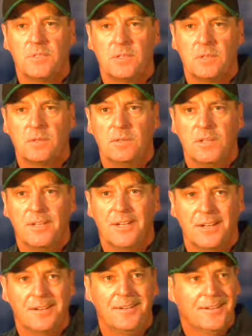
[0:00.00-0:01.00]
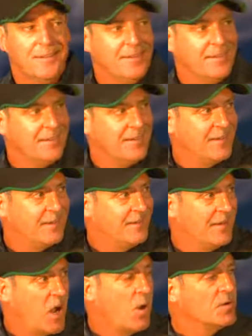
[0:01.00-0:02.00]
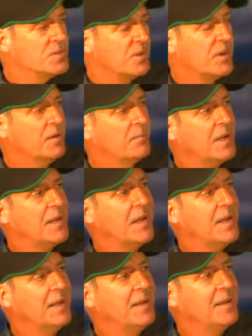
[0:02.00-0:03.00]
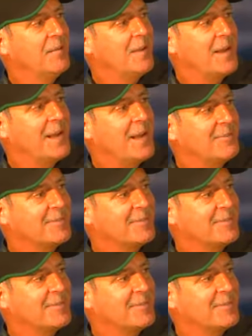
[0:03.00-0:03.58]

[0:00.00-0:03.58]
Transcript: So you got to, you know. Oh, sorry, Monday afternoon.